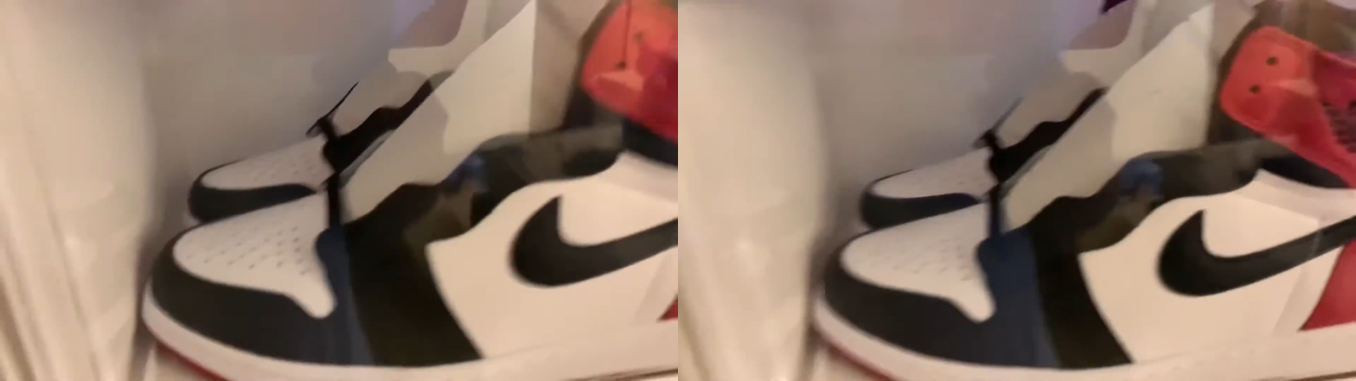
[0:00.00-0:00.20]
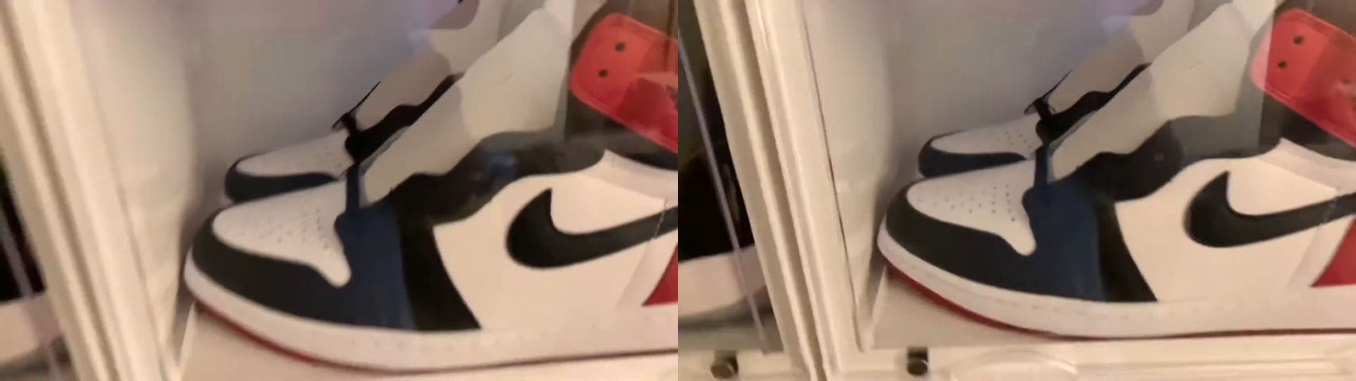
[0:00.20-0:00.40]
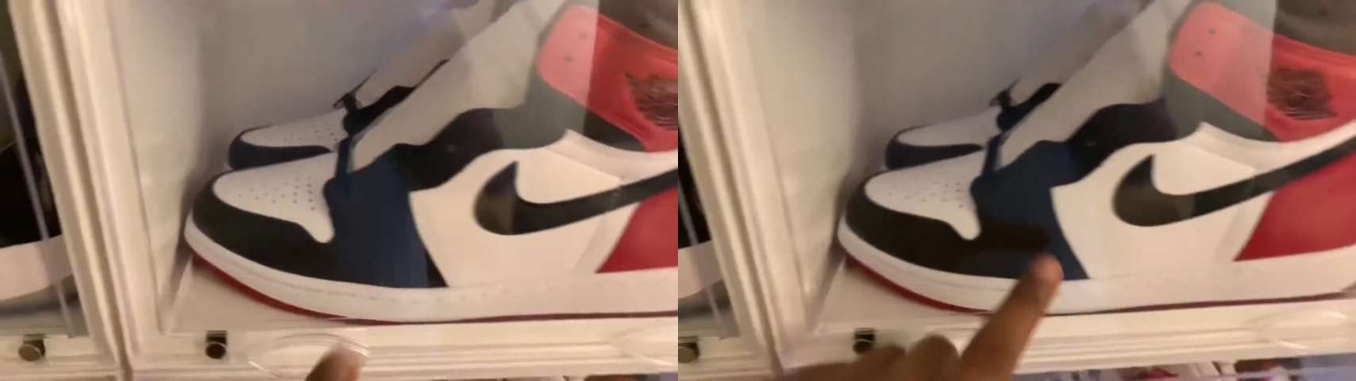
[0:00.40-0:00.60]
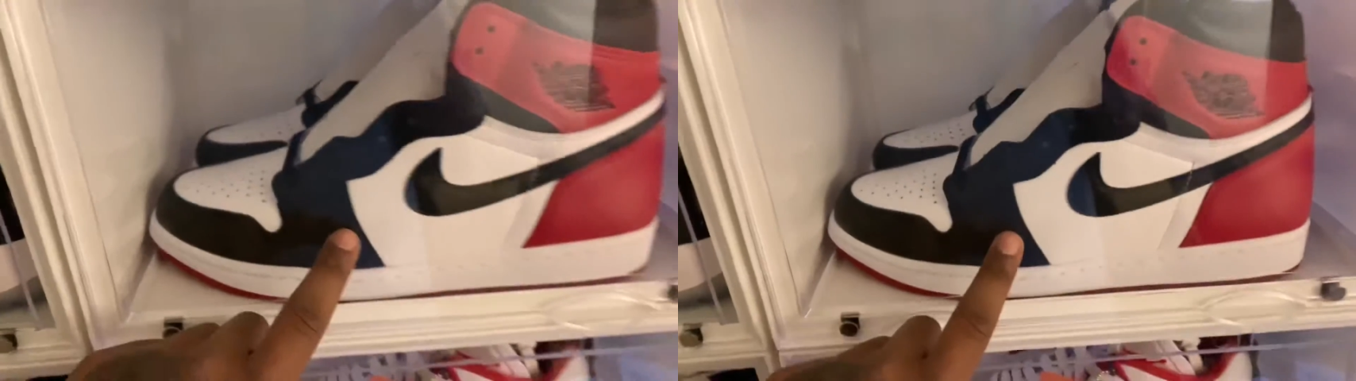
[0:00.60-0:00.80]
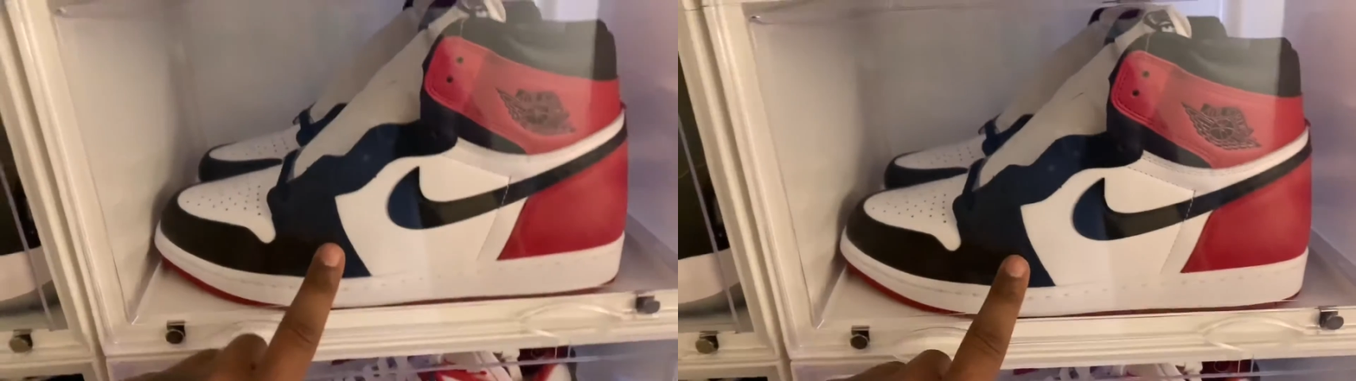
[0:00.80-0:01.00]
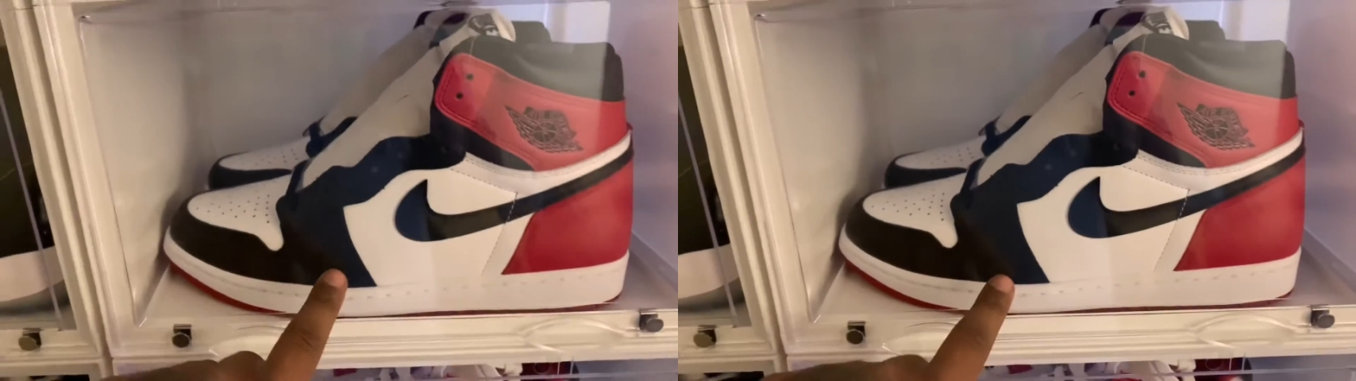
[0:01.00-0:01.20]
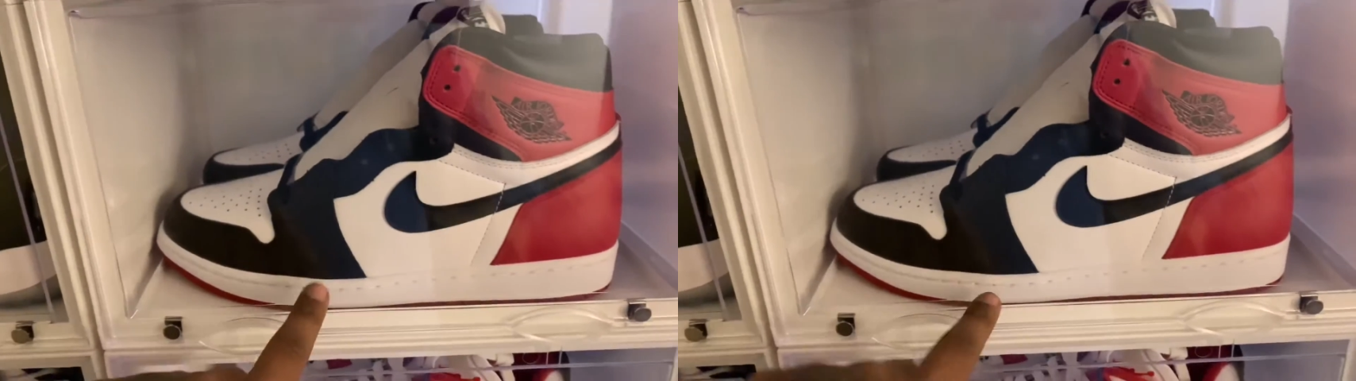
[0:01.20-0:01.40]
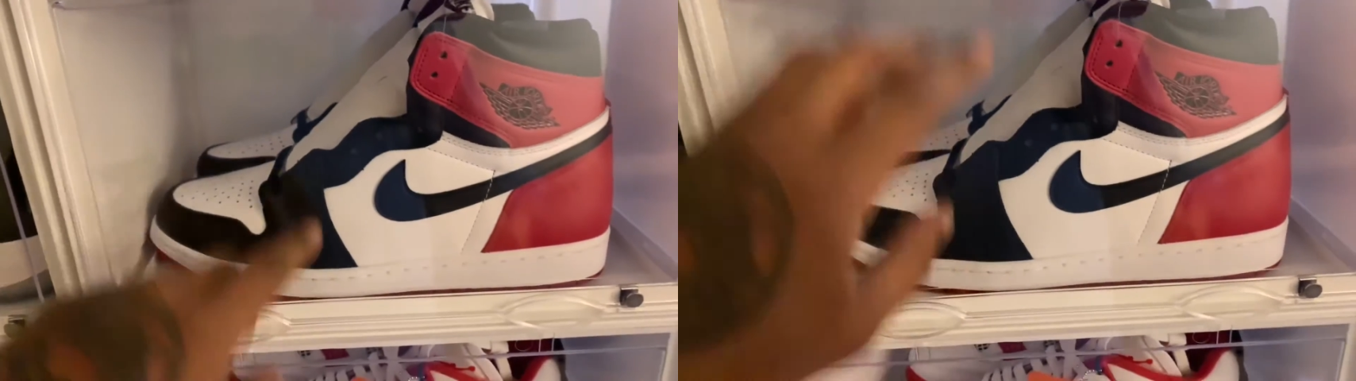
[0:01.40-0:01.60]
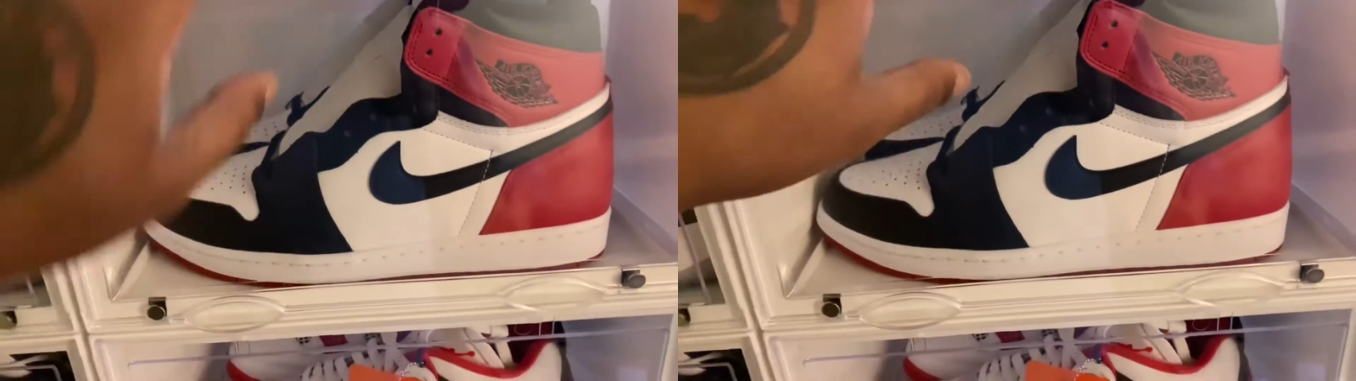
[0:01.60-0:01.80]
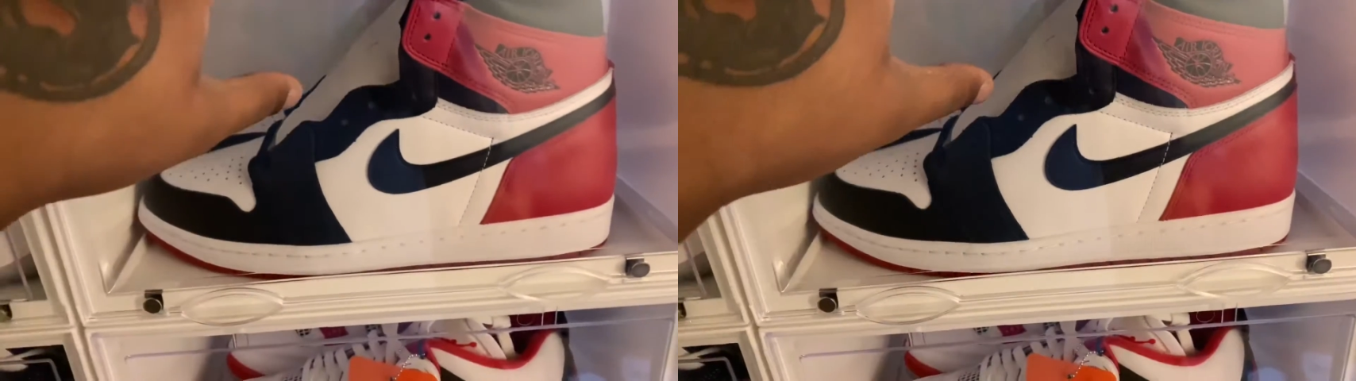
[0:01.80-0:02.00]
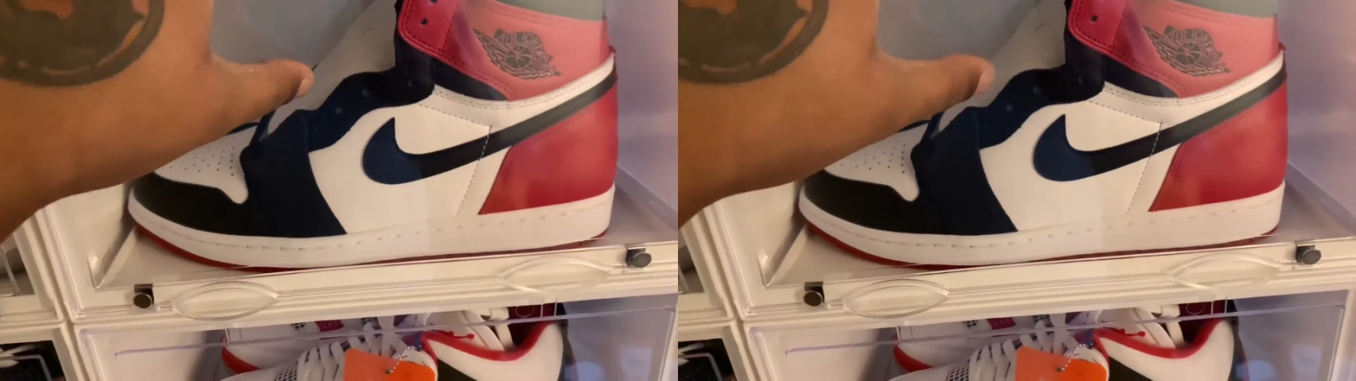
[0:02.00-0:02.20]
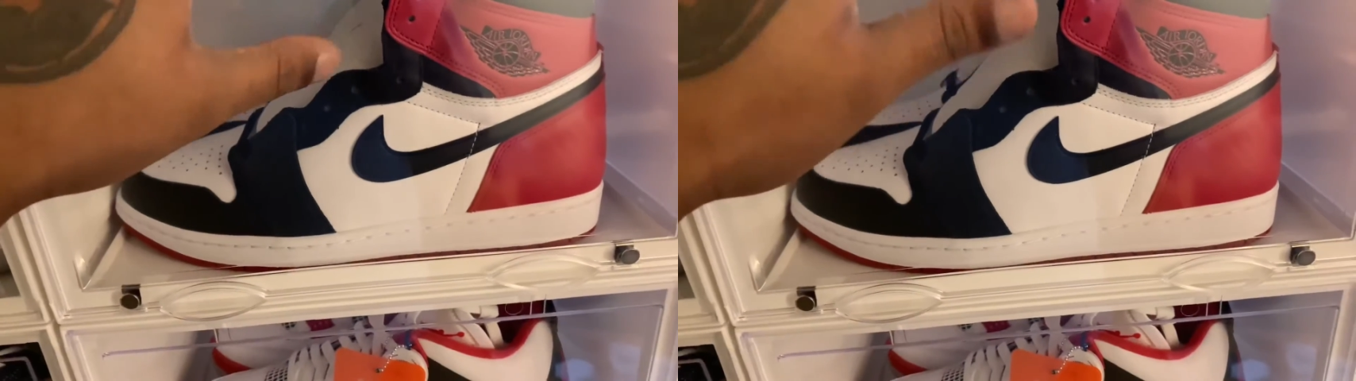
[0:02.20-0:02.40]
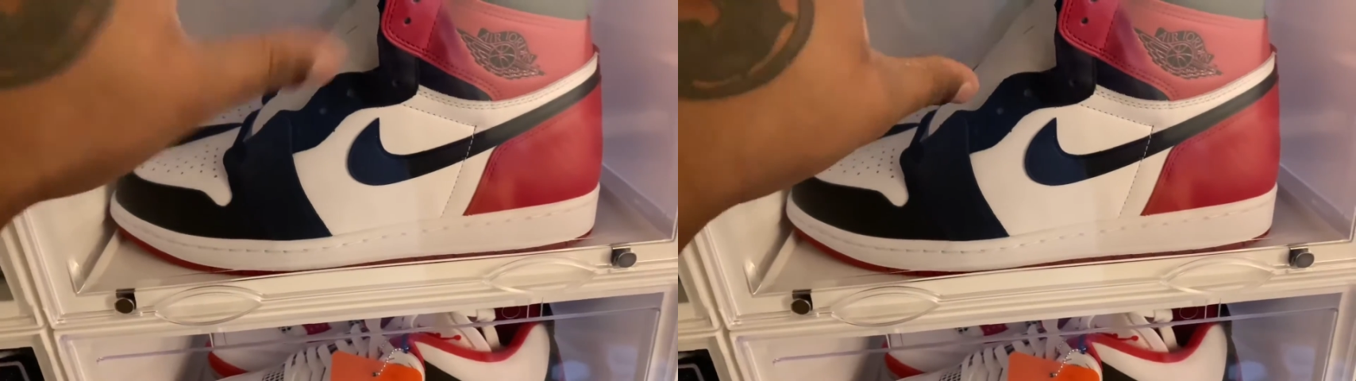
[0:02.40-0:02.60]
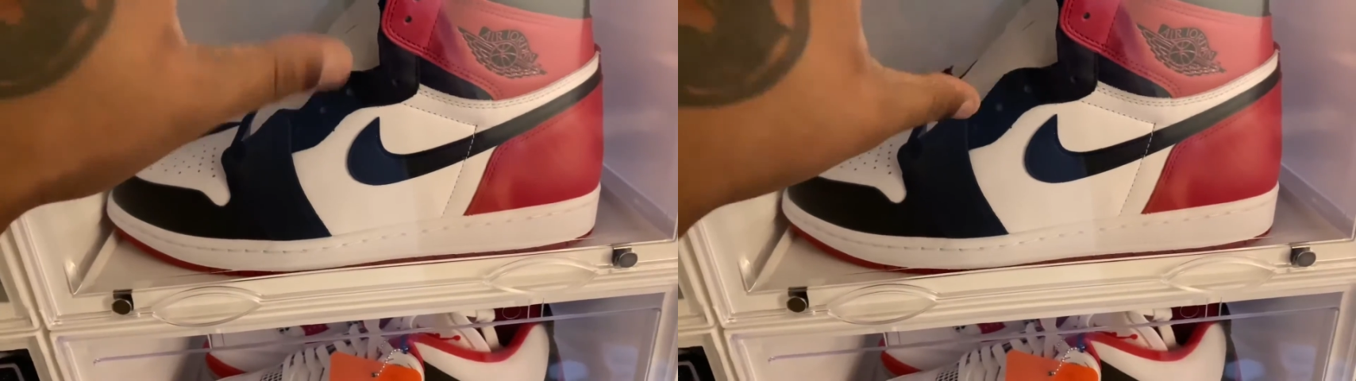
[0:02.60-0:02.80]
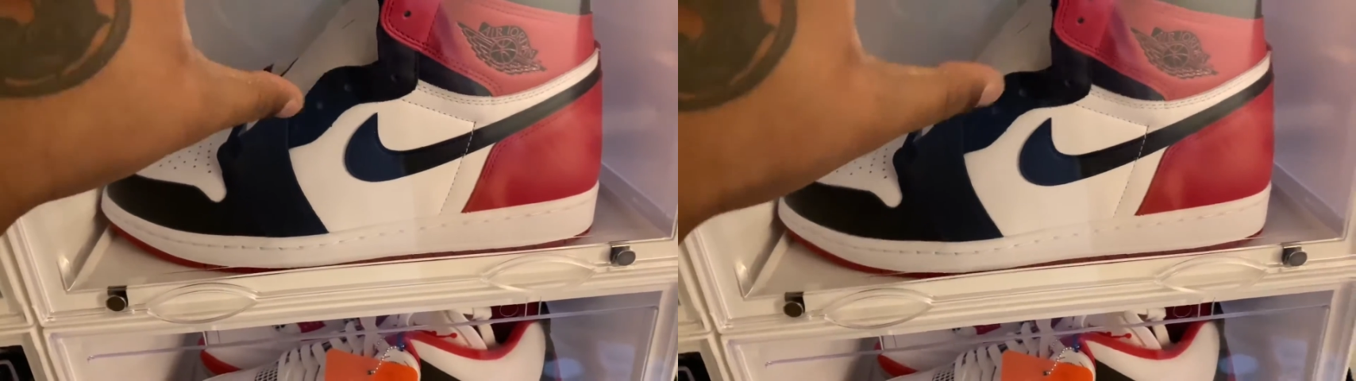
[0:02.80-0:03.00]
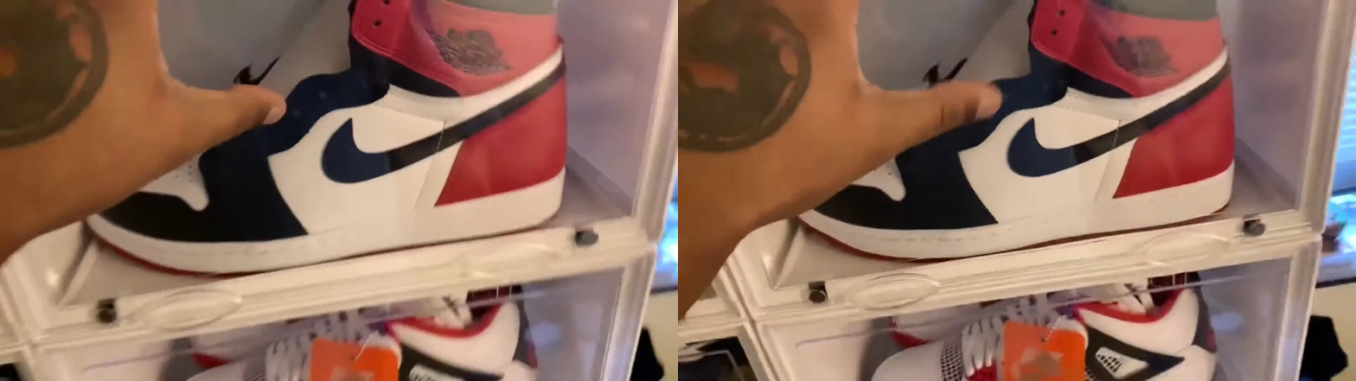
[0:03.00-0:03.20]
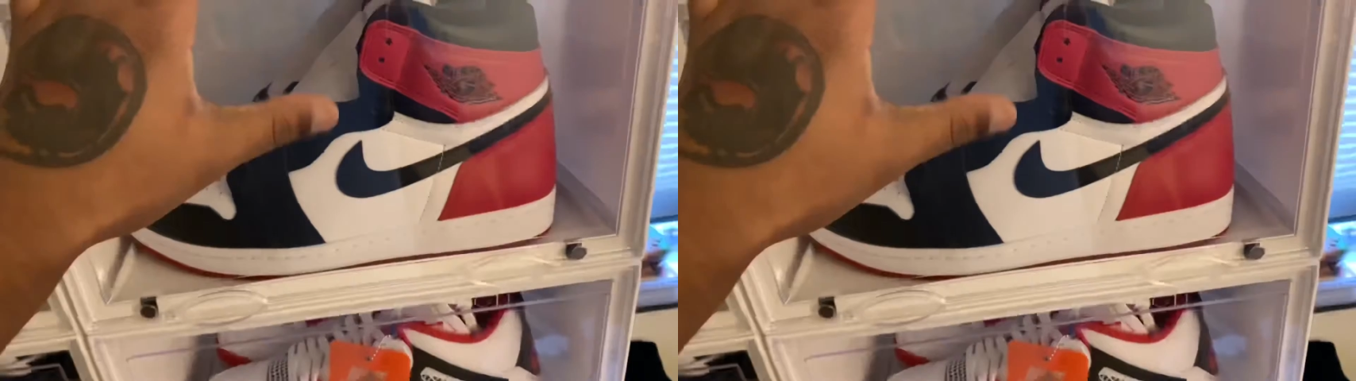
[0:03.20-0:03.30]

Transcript: (no speaker visible)